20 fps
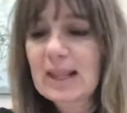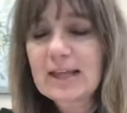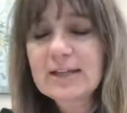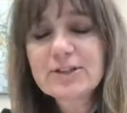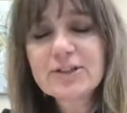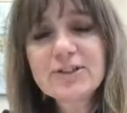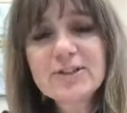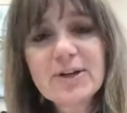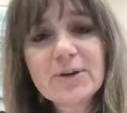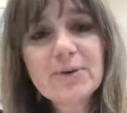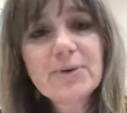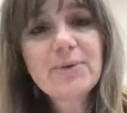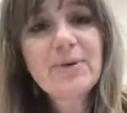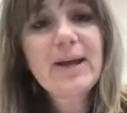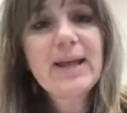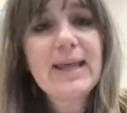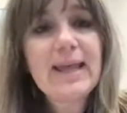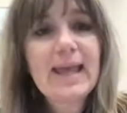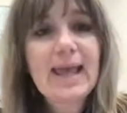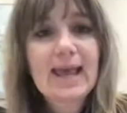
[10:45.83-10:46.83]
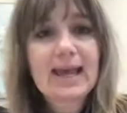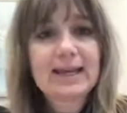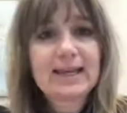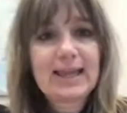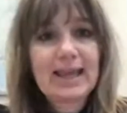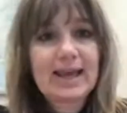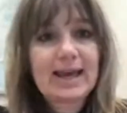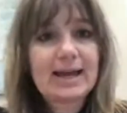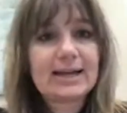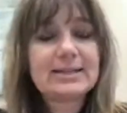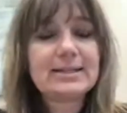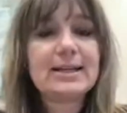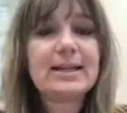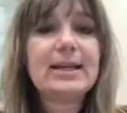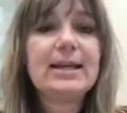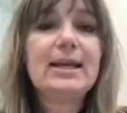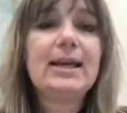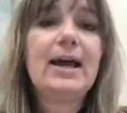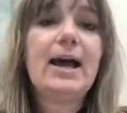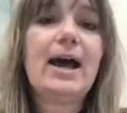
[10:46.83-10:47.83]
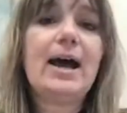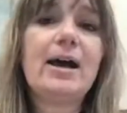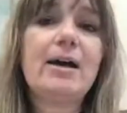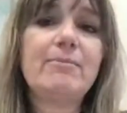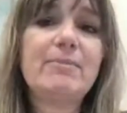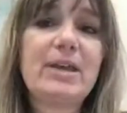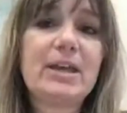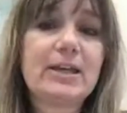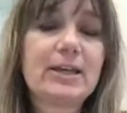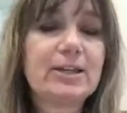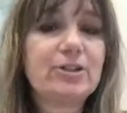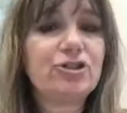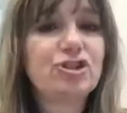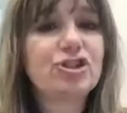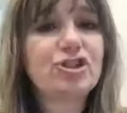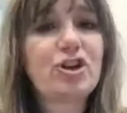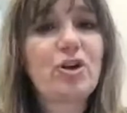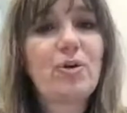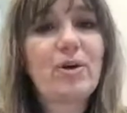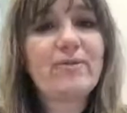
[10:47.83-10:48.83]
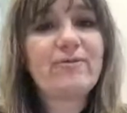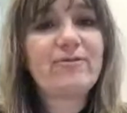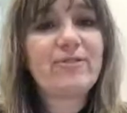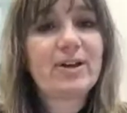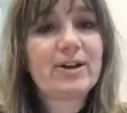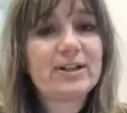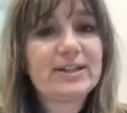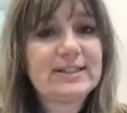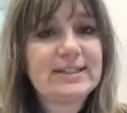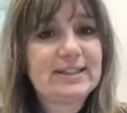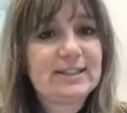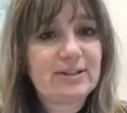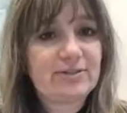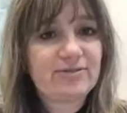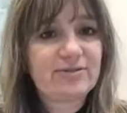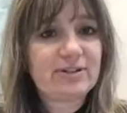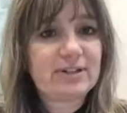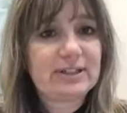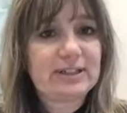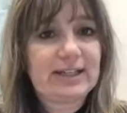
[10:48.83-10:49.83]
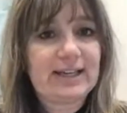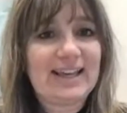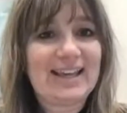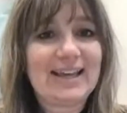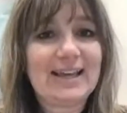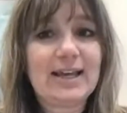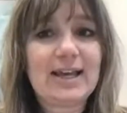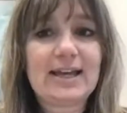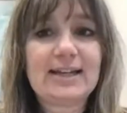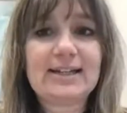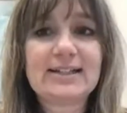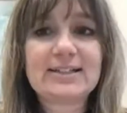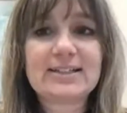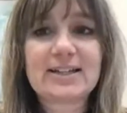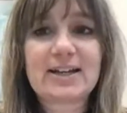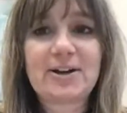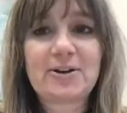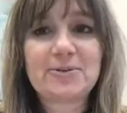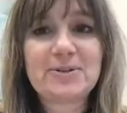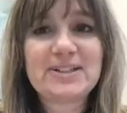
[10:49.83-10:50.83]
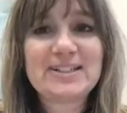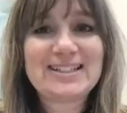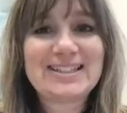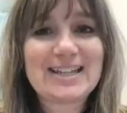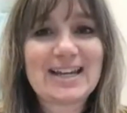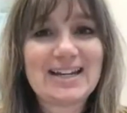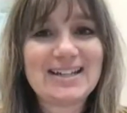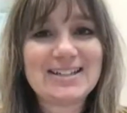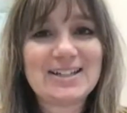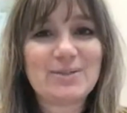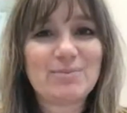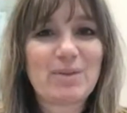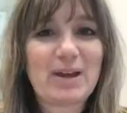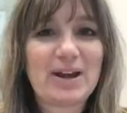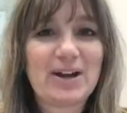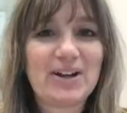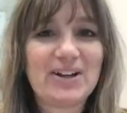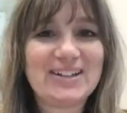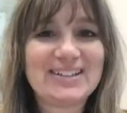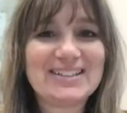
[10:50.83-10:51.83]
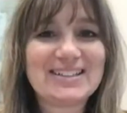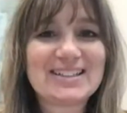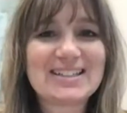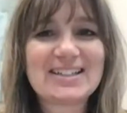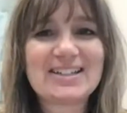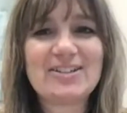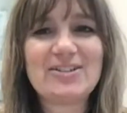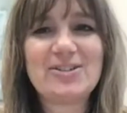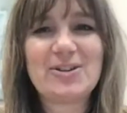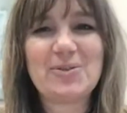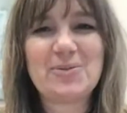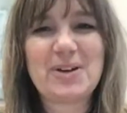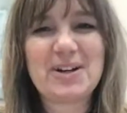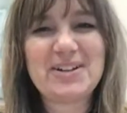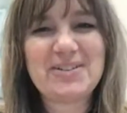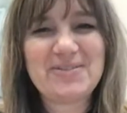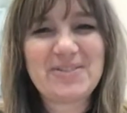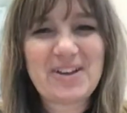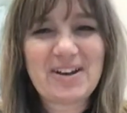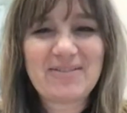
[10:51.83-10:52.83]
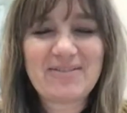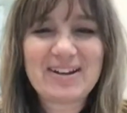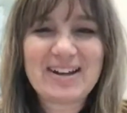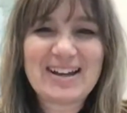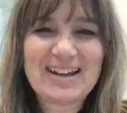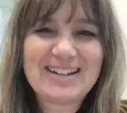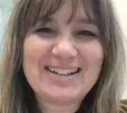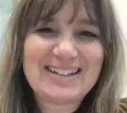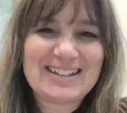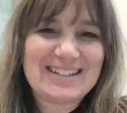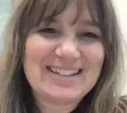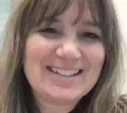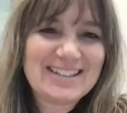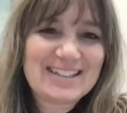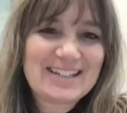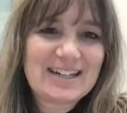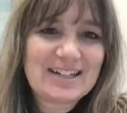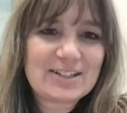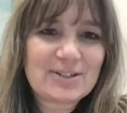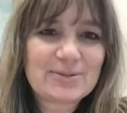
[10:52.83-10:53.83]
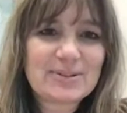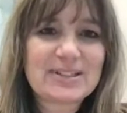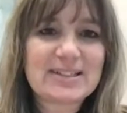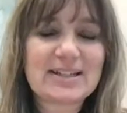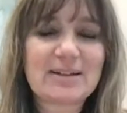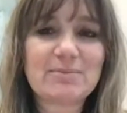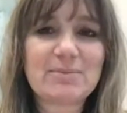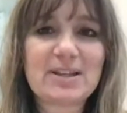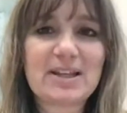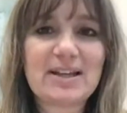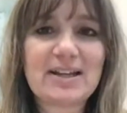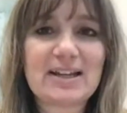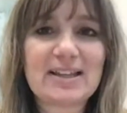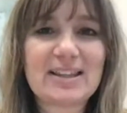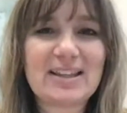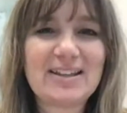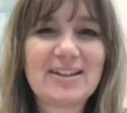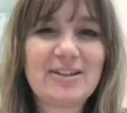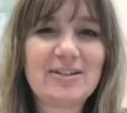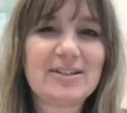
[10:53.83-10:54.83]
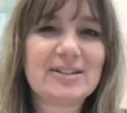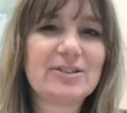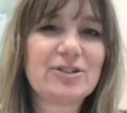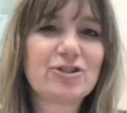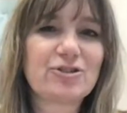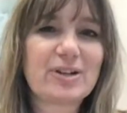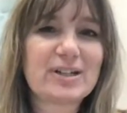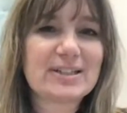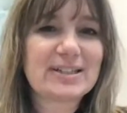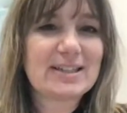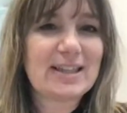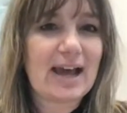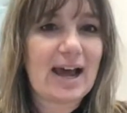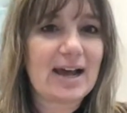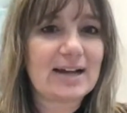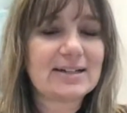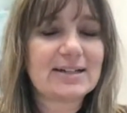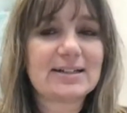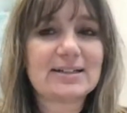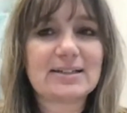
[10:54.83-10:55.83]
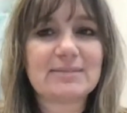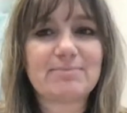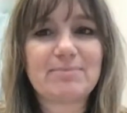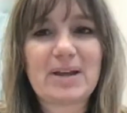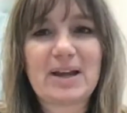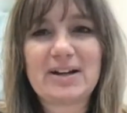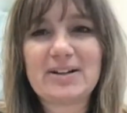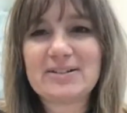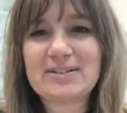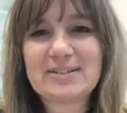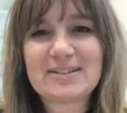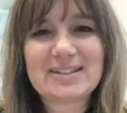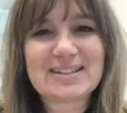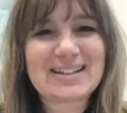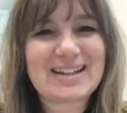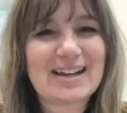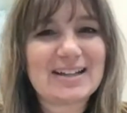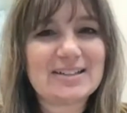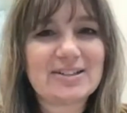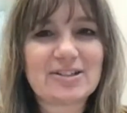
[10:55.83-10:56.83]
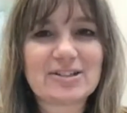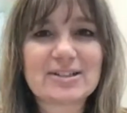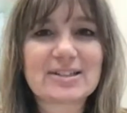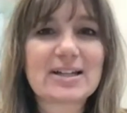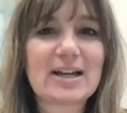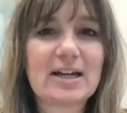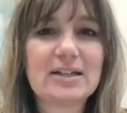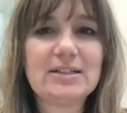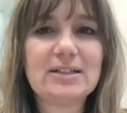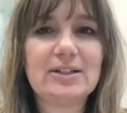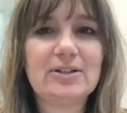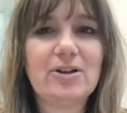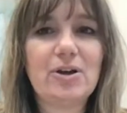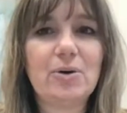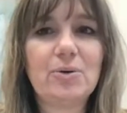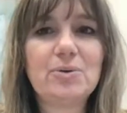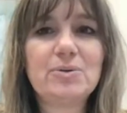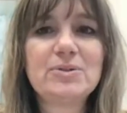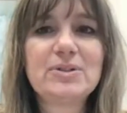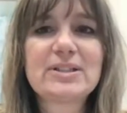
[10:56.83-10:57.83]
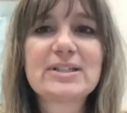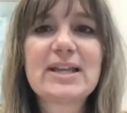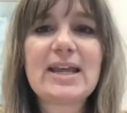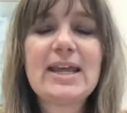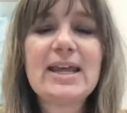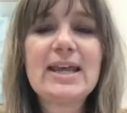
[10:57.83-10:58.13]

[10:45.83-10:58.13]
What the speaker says: So again, it can show up very differently. And as I always say to parents, you know what, if you have a gut instinct with something, I think you can trust that. And the parent's gut just kind of knows.